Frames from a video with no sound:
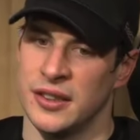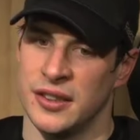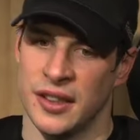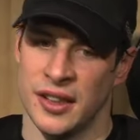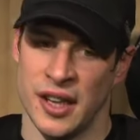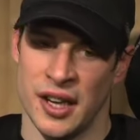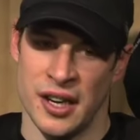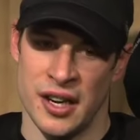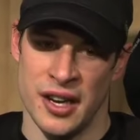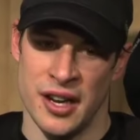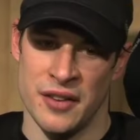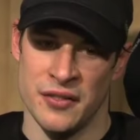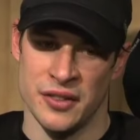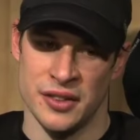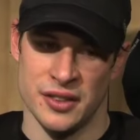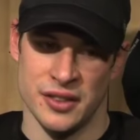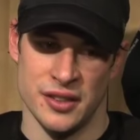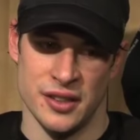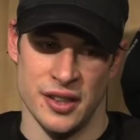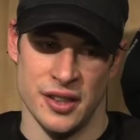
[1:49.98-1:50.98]
to kind of have
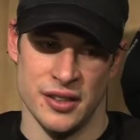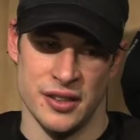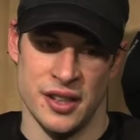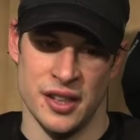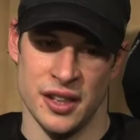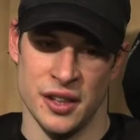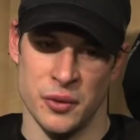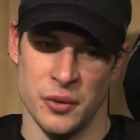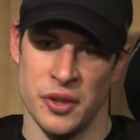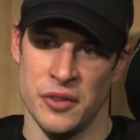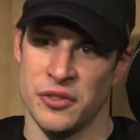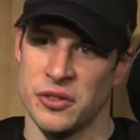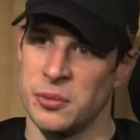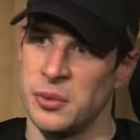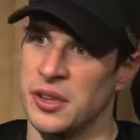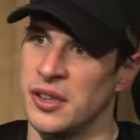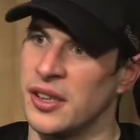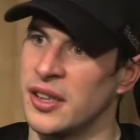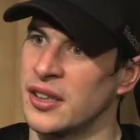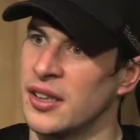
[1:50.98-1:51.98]
it taken away
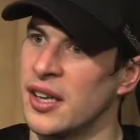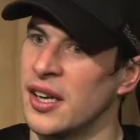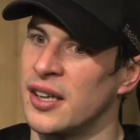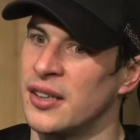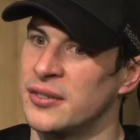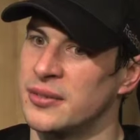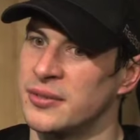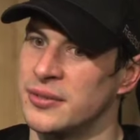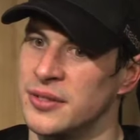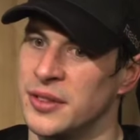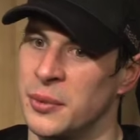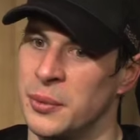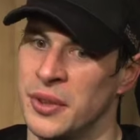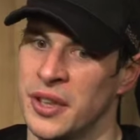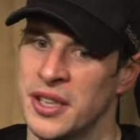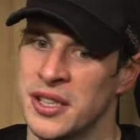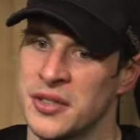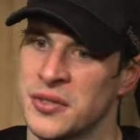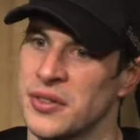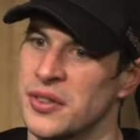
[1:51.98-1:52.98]
from you like that, you know,
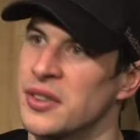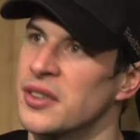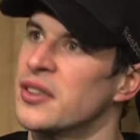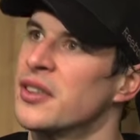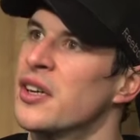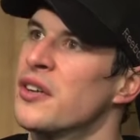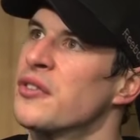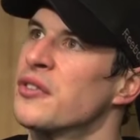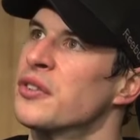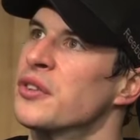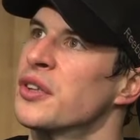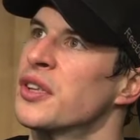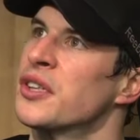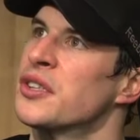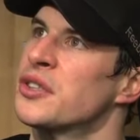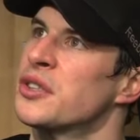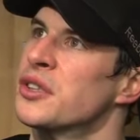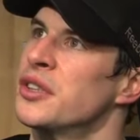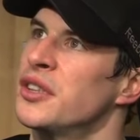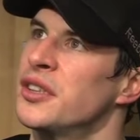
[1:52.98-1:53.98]
because of a fluke
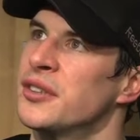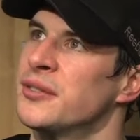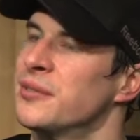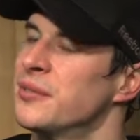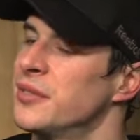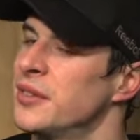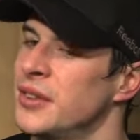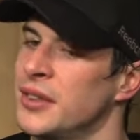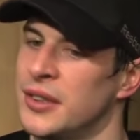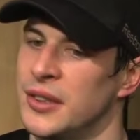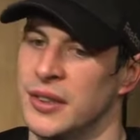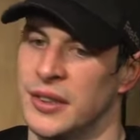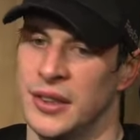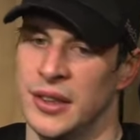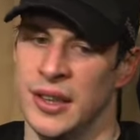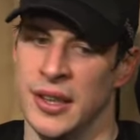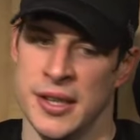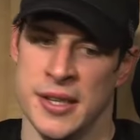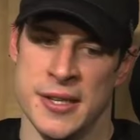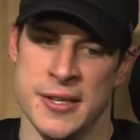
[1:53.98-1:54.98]
injury. And,
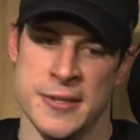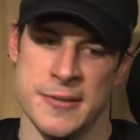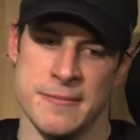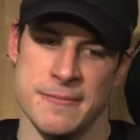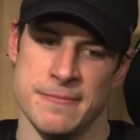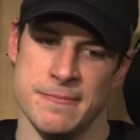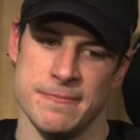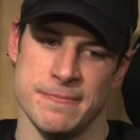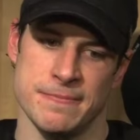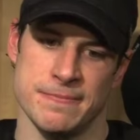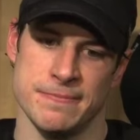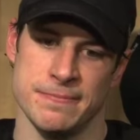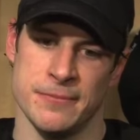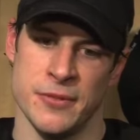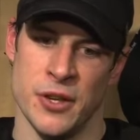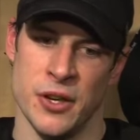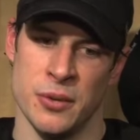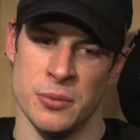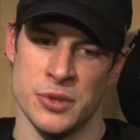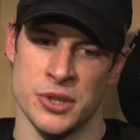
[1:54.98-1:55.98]

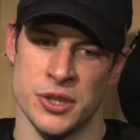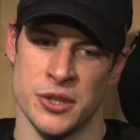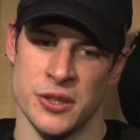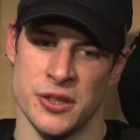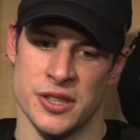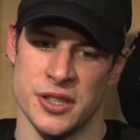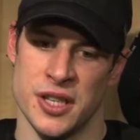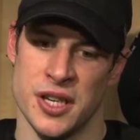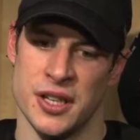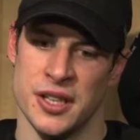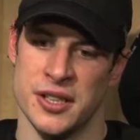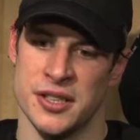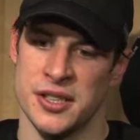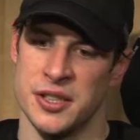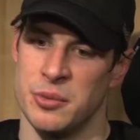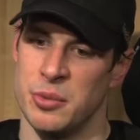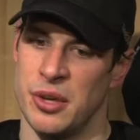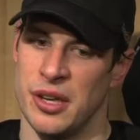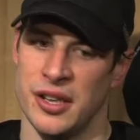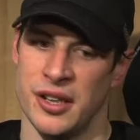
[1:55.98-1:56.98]
you know, I'm sure it's not
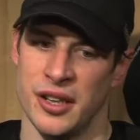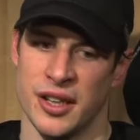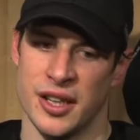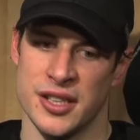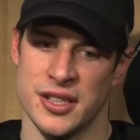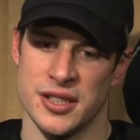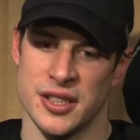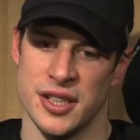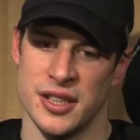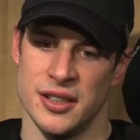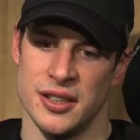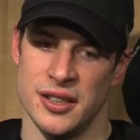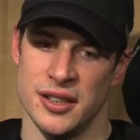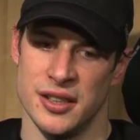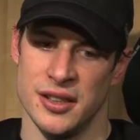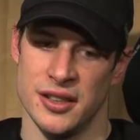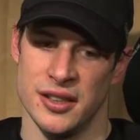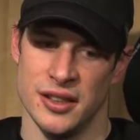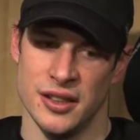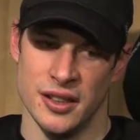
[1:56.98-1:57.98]
easy. But like I said,
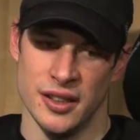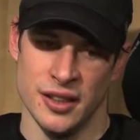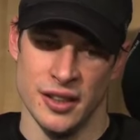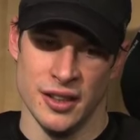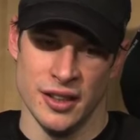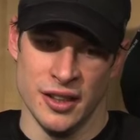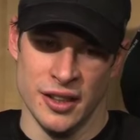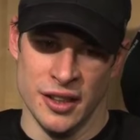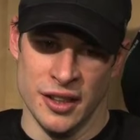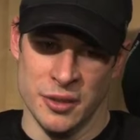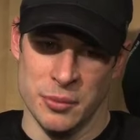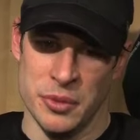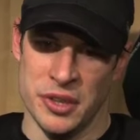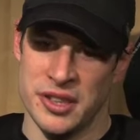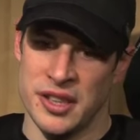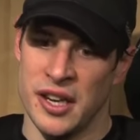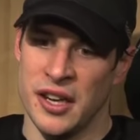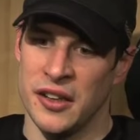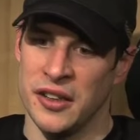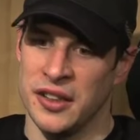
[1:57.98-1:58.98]
the
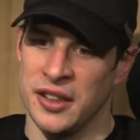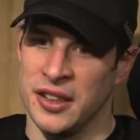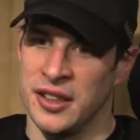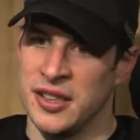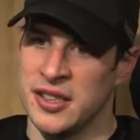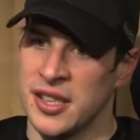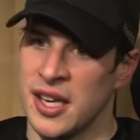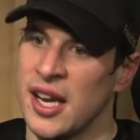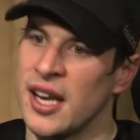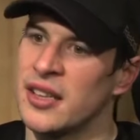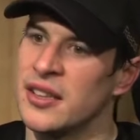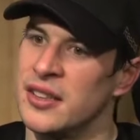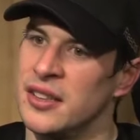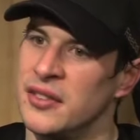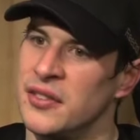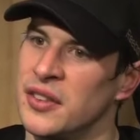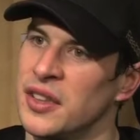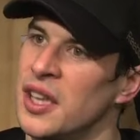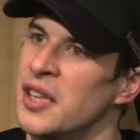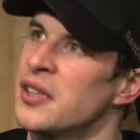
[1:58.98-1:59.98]
mentality he's had to
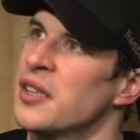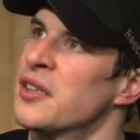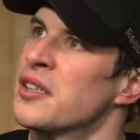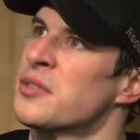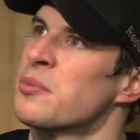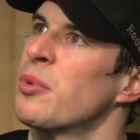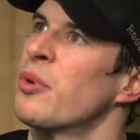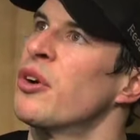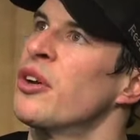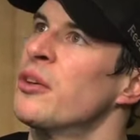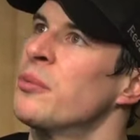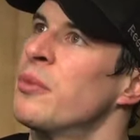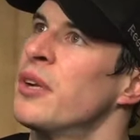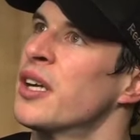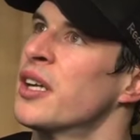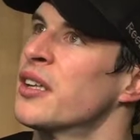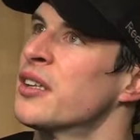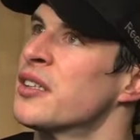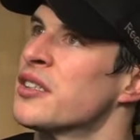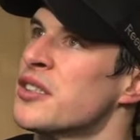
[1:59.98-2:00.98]
even get to this point and
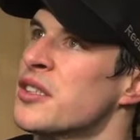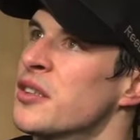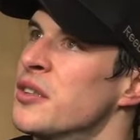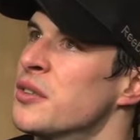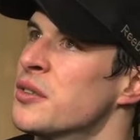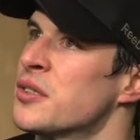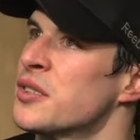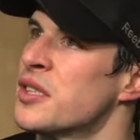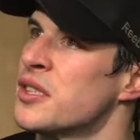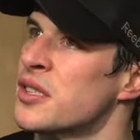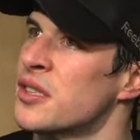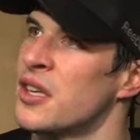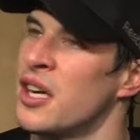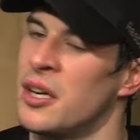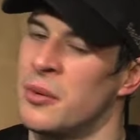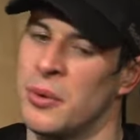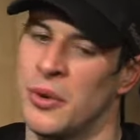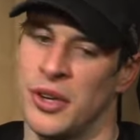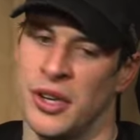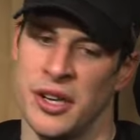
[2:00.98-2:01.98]
make it this close says a
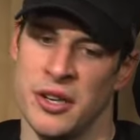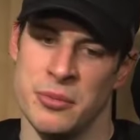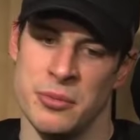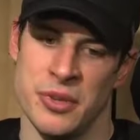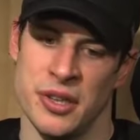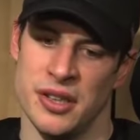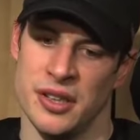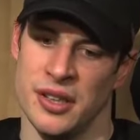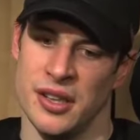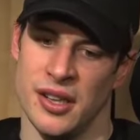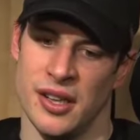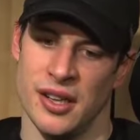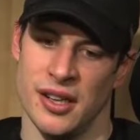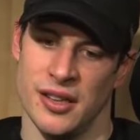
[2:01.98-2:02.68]
lot about him. And